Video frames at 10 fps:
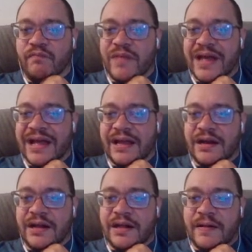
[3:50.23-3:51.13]
that
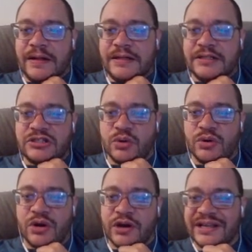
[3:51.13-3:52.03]

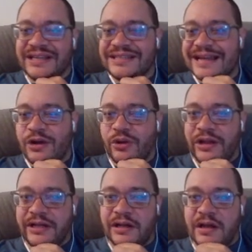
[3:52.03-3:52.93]
Snowguard is now
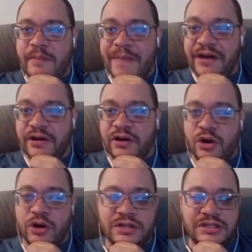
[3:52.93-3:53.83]
like a meta
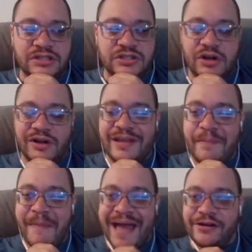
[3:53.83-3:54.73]
card. This is a card that
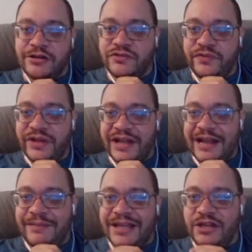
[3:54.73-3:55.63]
matters for the
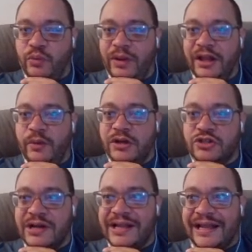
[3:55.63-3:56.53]
game that you really want to
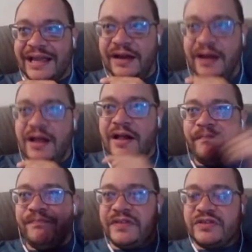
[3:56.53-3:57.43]
try and get.
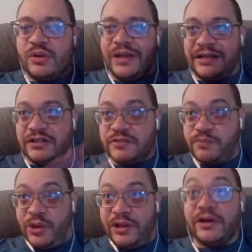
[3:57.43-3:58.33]
So, like,
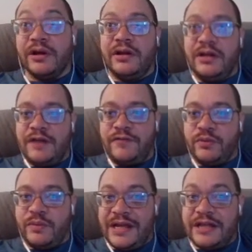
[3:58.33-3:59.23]
spoiler, if
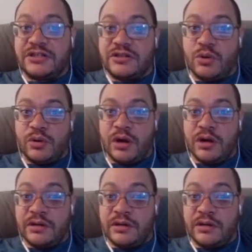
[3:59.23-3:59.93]
you need Snowguard